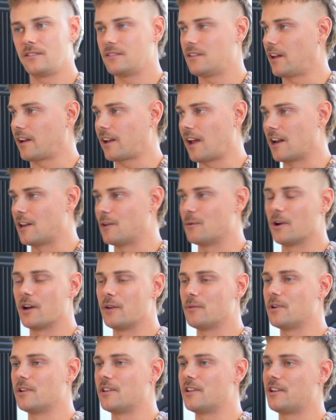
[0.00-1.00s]
like
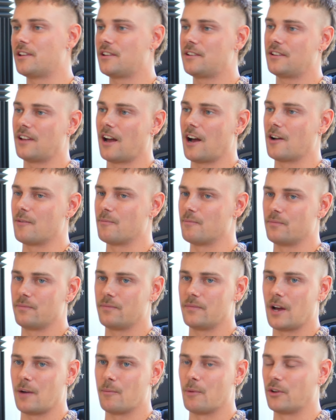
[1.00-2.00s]
anywhere really, I'm
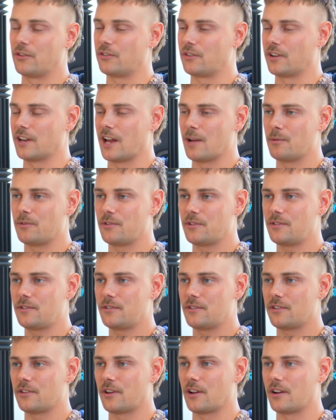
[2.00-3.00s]
mostly in Ableton.
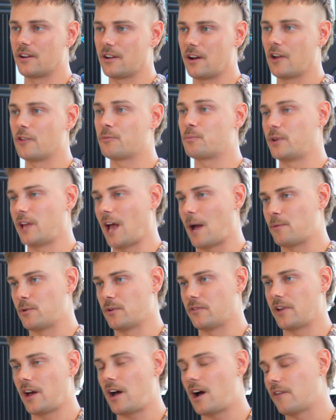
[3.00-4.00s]
So I was pretty happy
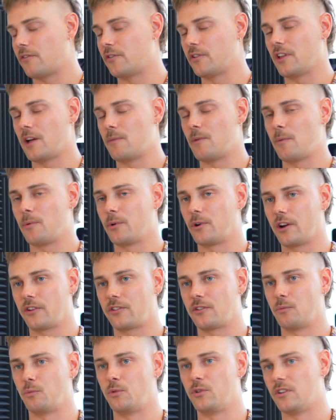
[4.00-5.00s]
with that. I feel like my
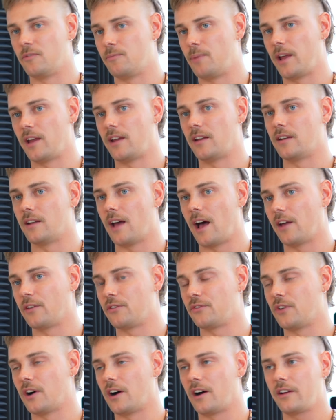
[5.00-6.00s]
progression wouldn't have been
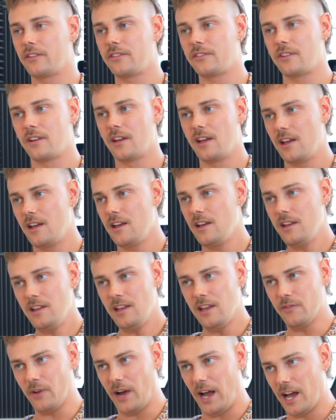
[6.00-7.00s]
as fast
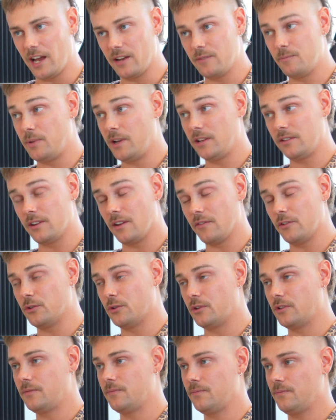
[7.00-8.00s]
if I had picked another DAW.